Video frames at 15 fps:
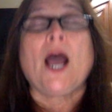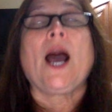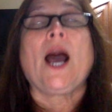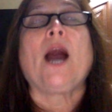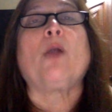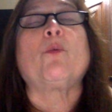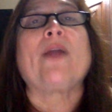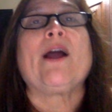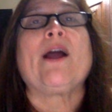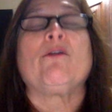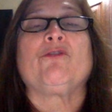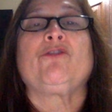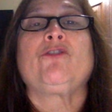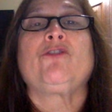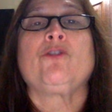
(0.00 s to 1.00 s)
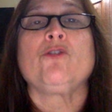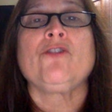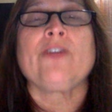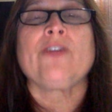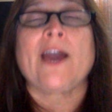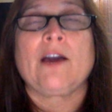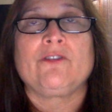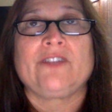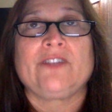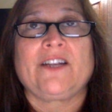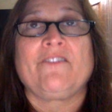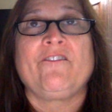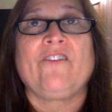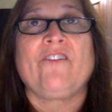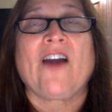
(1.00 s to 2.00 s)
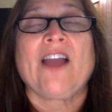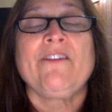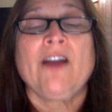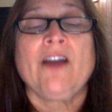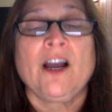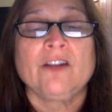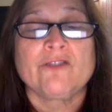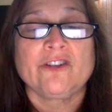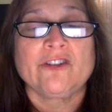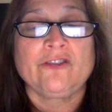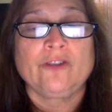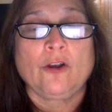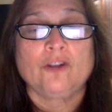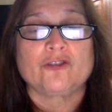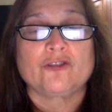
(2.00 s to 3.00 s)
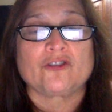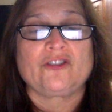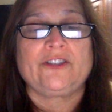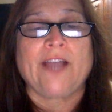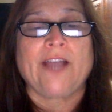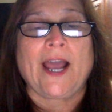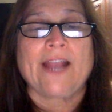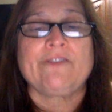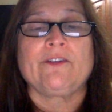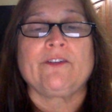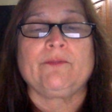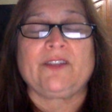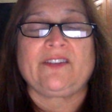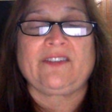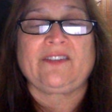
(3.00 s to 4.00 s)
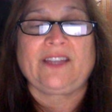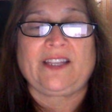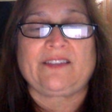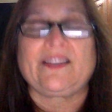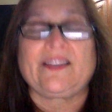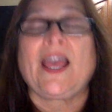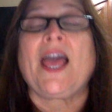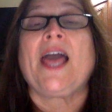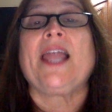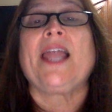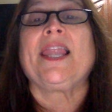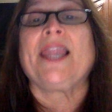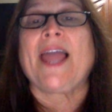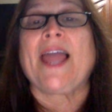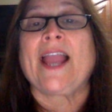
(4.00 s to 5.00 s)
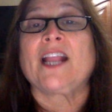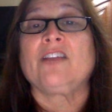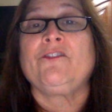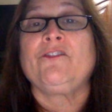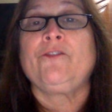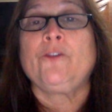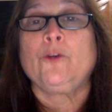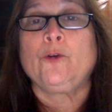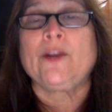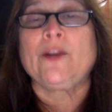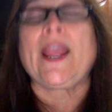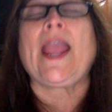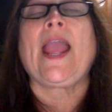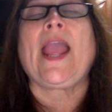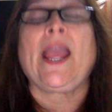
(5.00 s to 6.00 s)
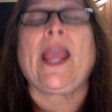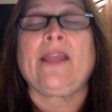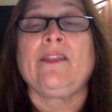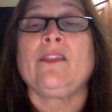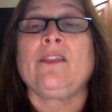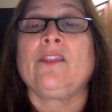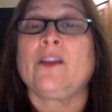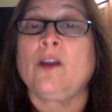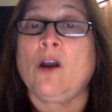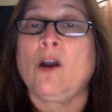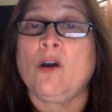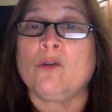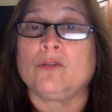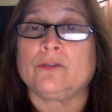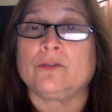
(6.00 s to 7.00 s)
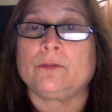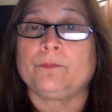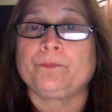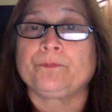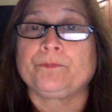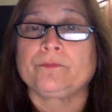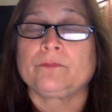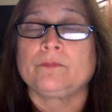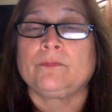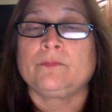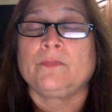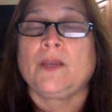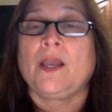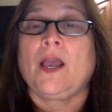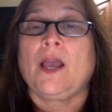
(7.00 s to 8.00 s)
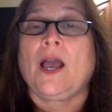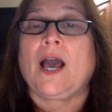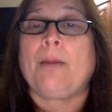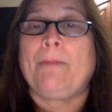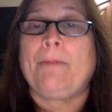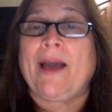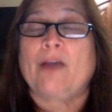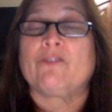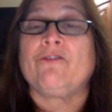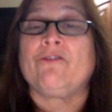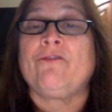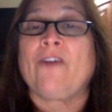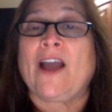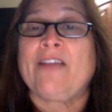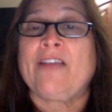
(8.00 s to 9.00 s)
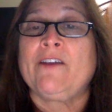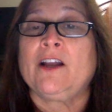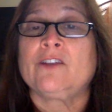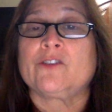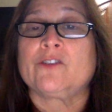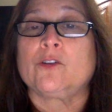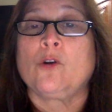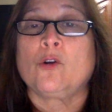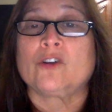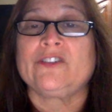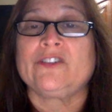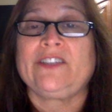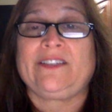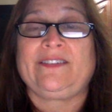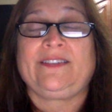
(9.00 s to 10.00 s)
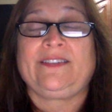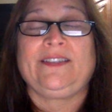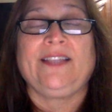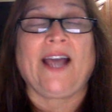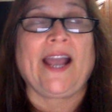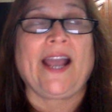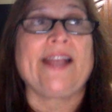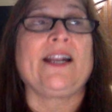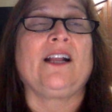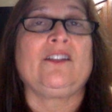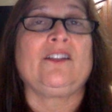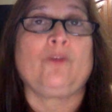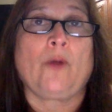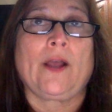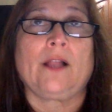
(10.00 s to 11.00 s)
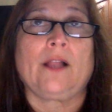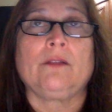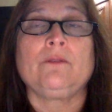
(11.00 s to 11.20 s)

Around 2,500 soldiers died from disease, lack of food, and the cold. About 500 horses died as well.